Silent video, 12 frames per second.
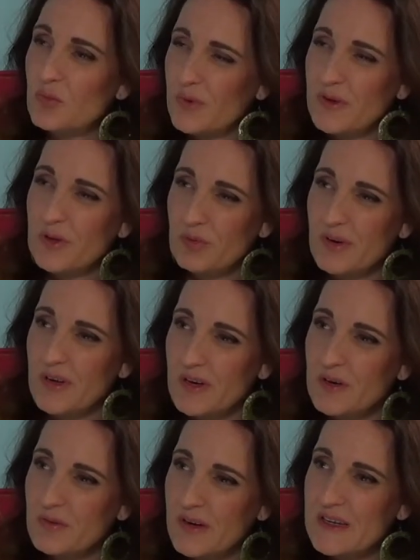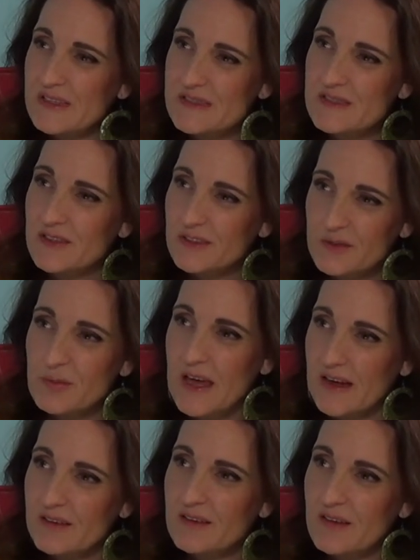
what you were kind of raised to expect.